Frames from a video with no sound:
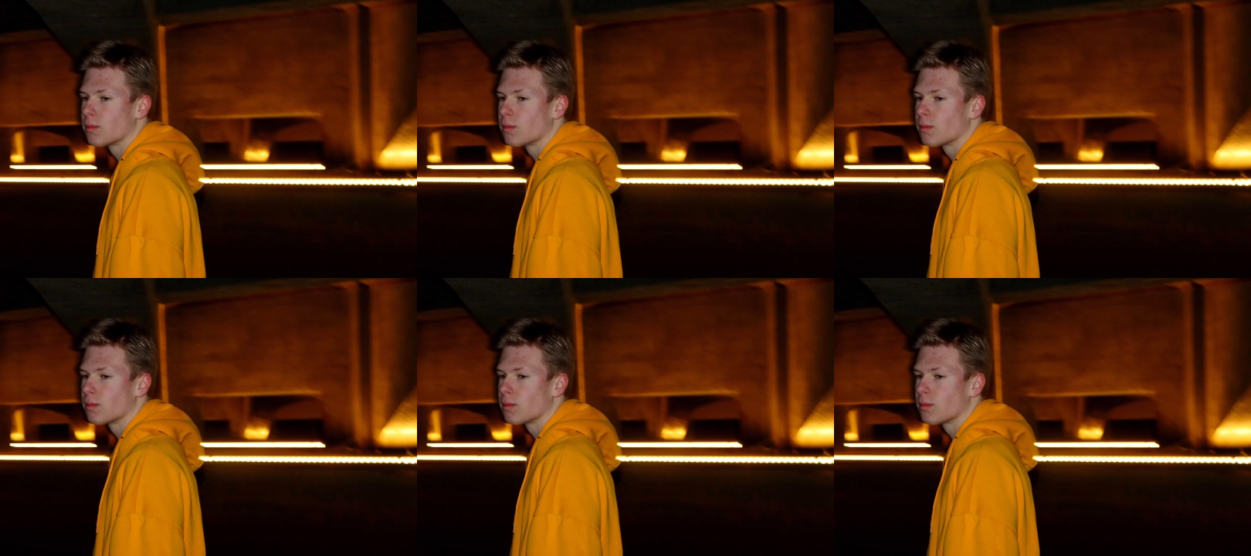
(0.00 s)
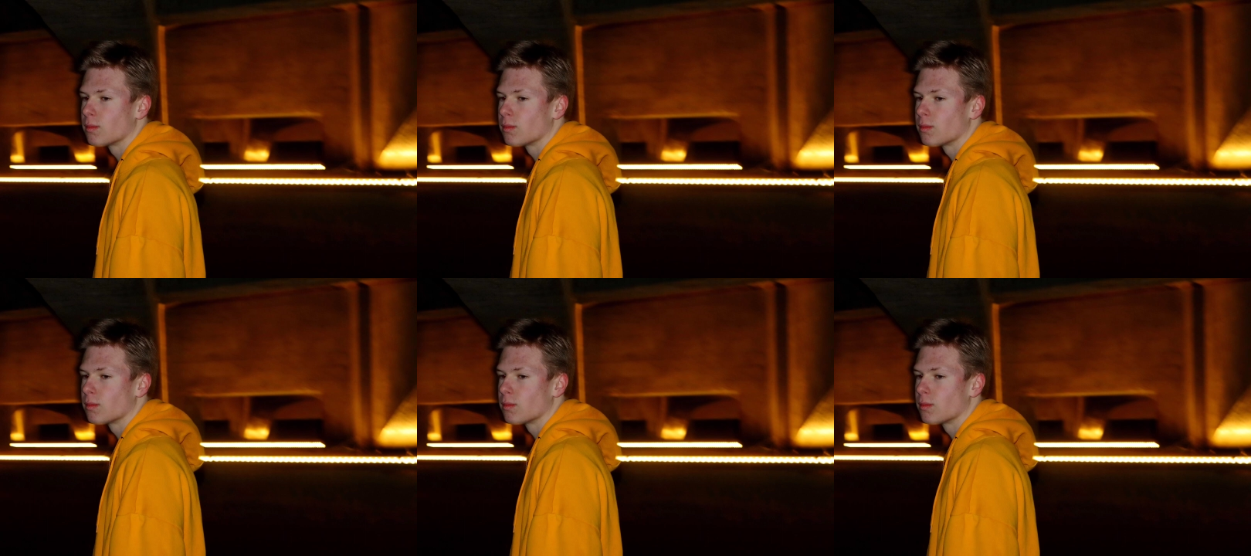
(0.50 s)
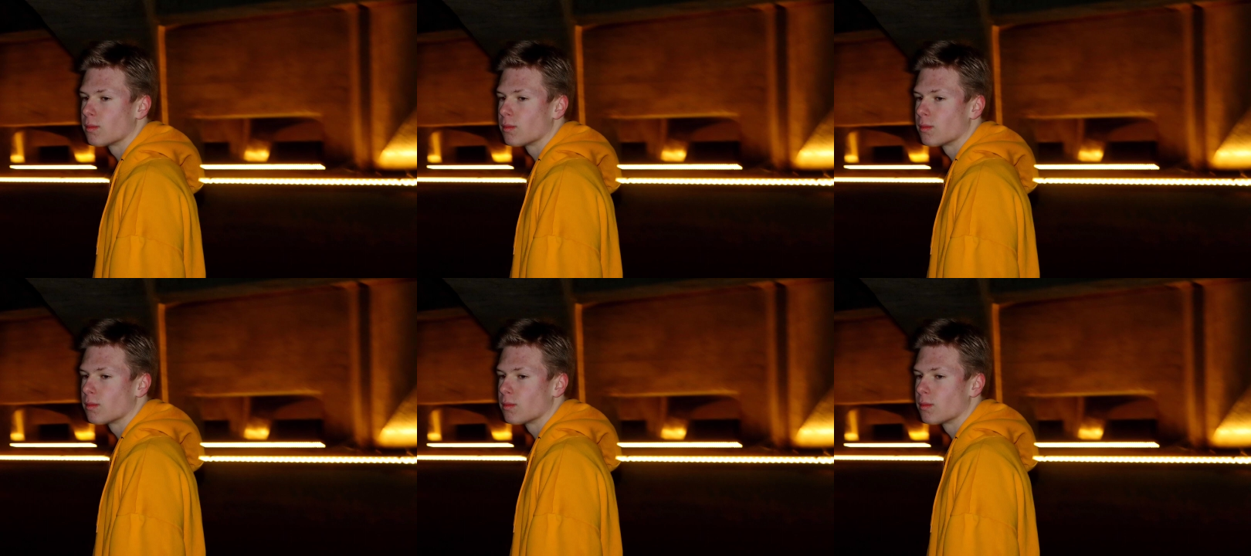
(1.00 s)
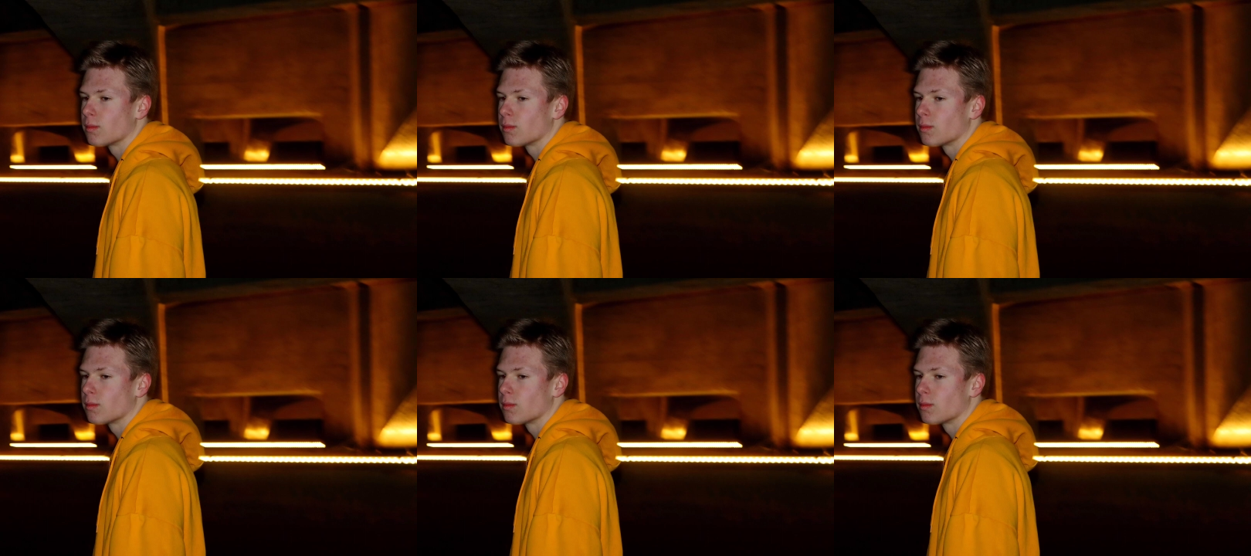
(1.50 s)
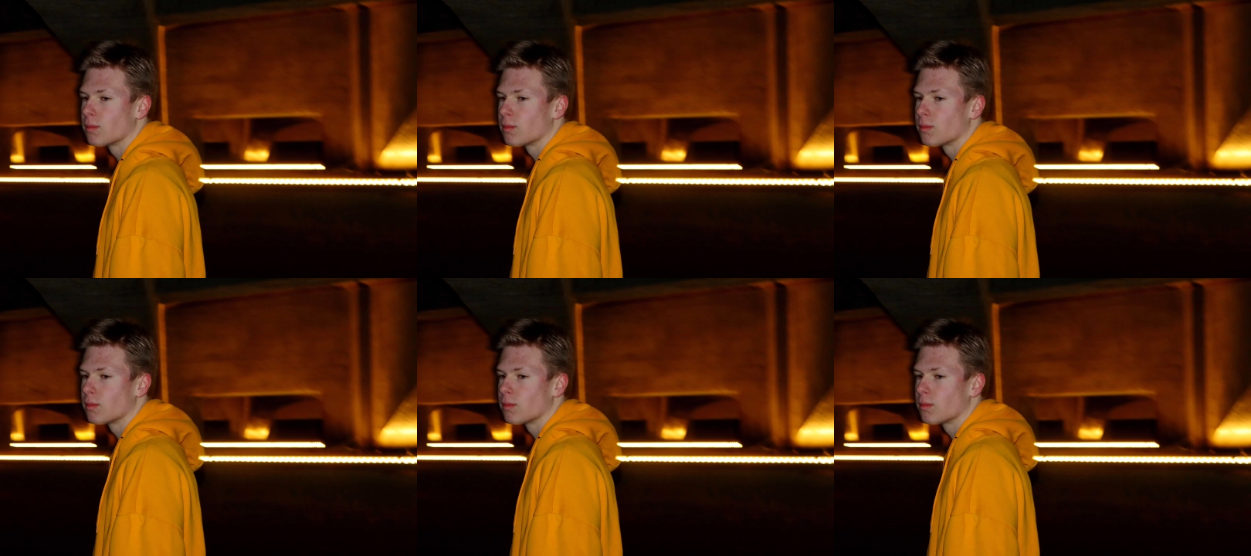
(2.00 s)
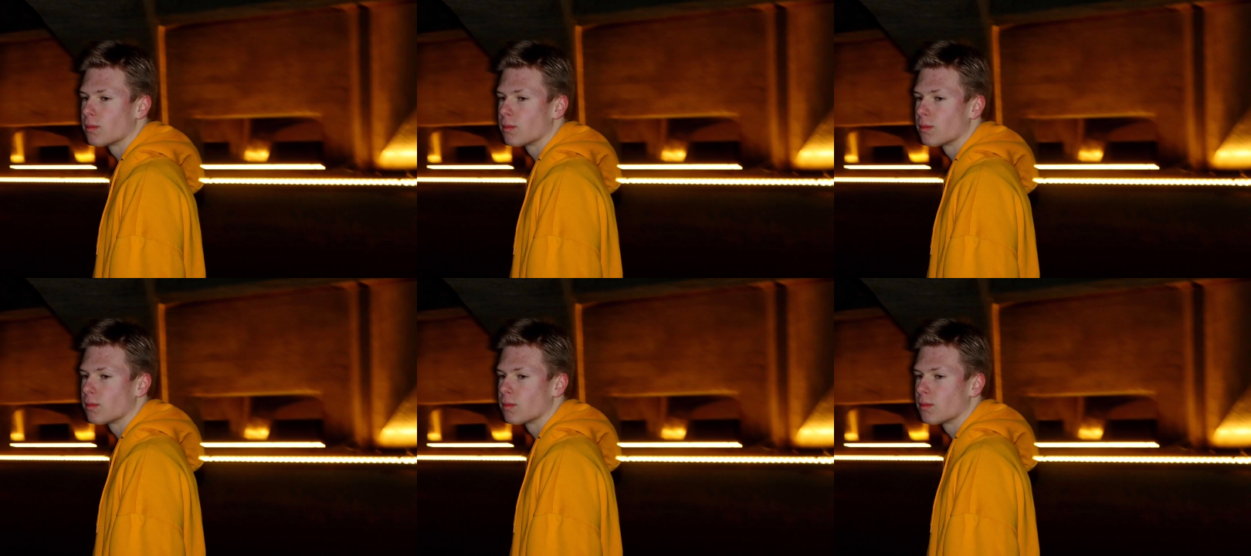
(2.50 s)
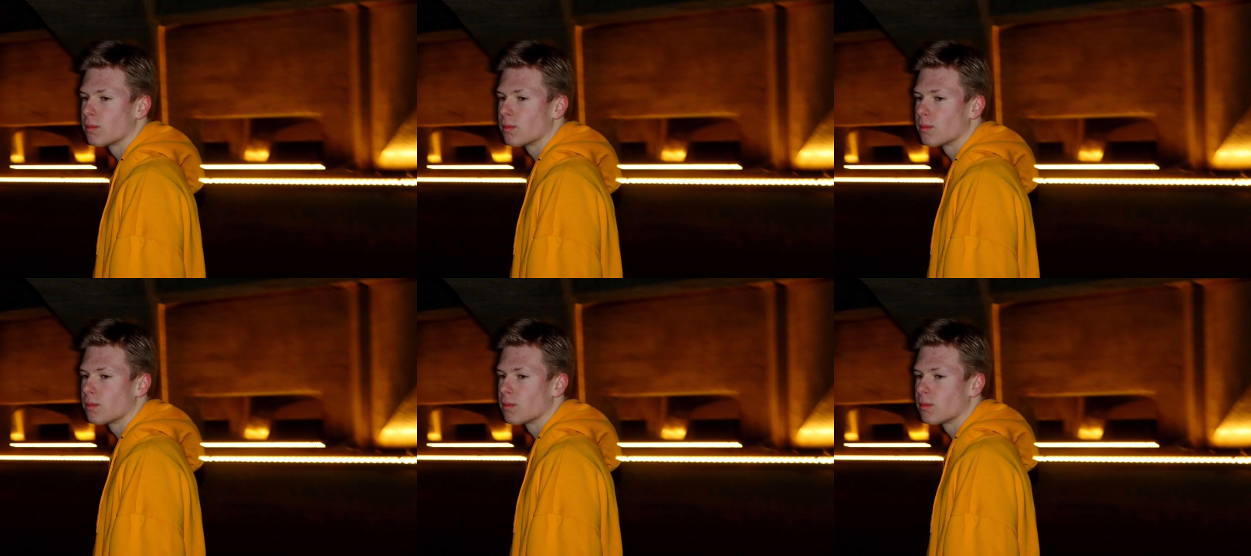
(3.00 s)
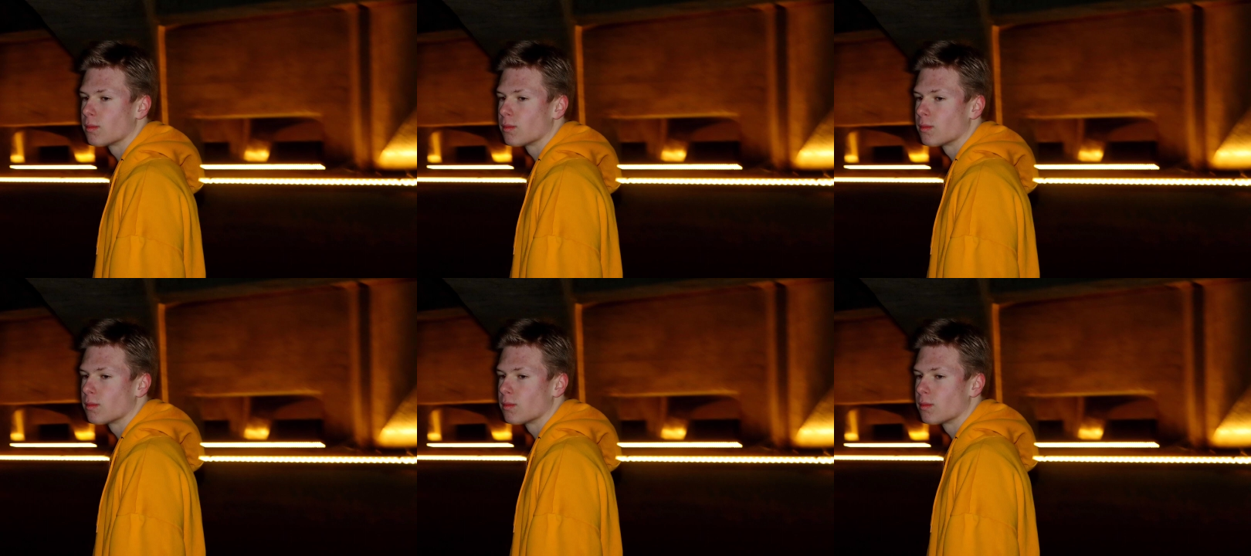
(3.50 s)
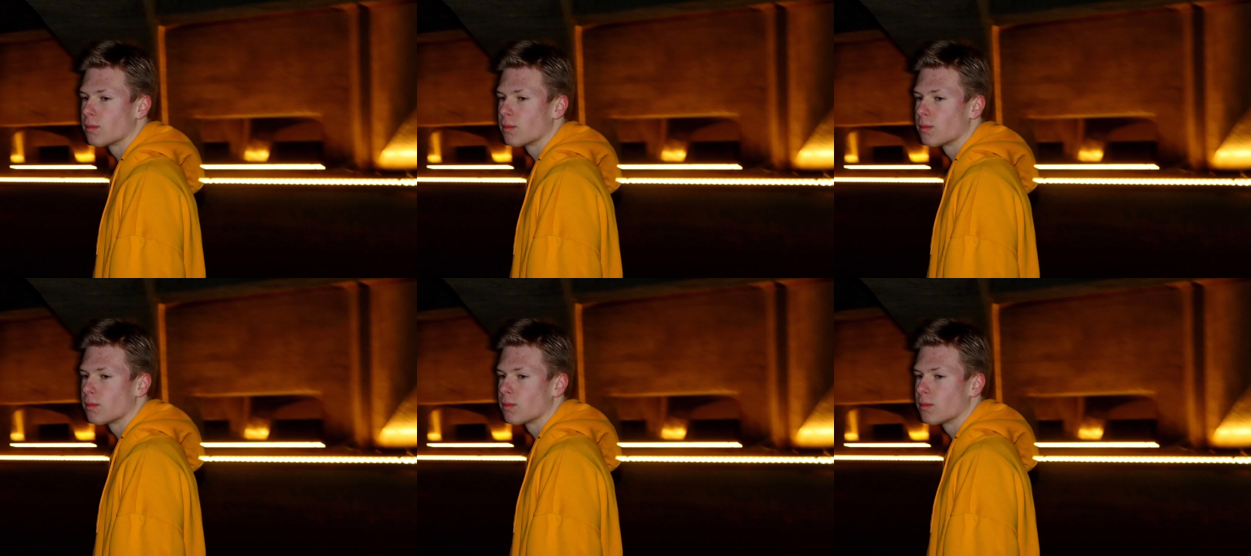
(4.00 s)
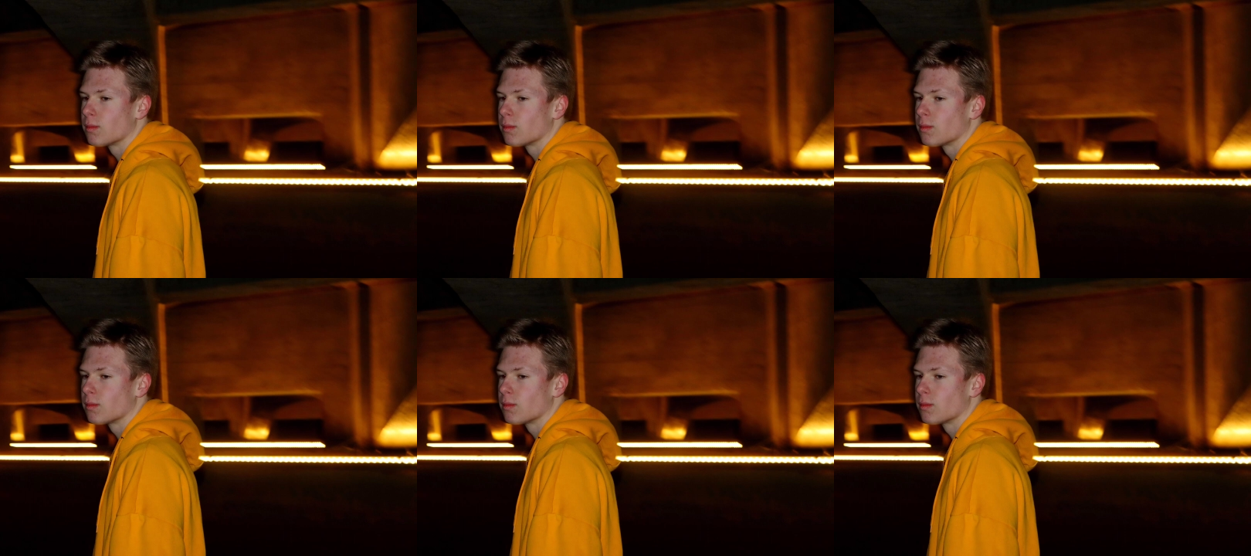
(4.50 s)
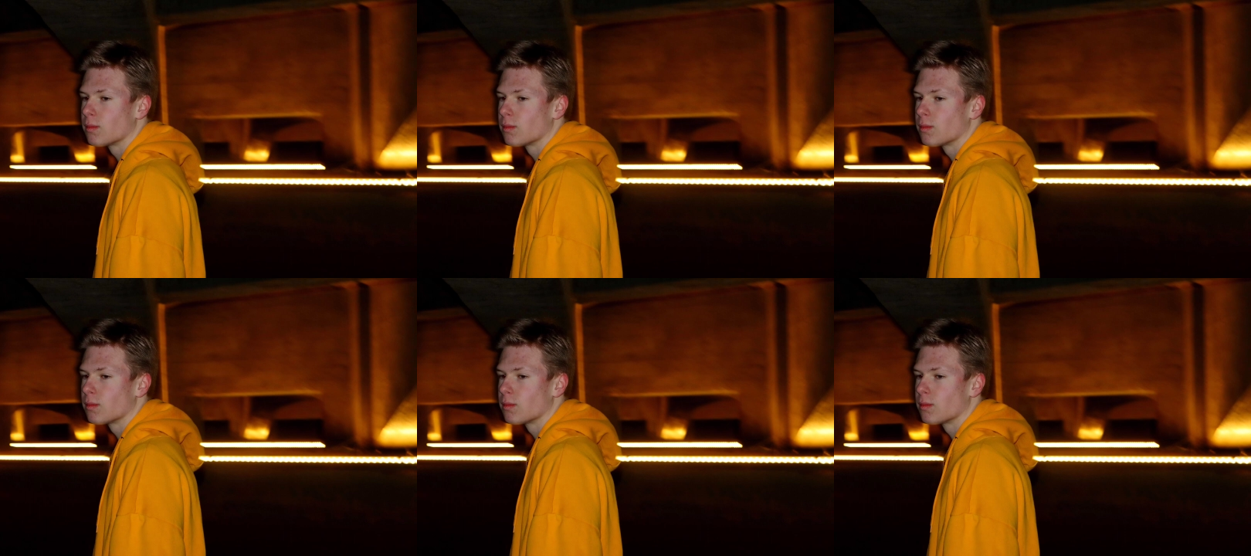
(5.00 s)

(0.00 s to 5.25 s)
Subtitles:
This is a still picture; no speech is visible.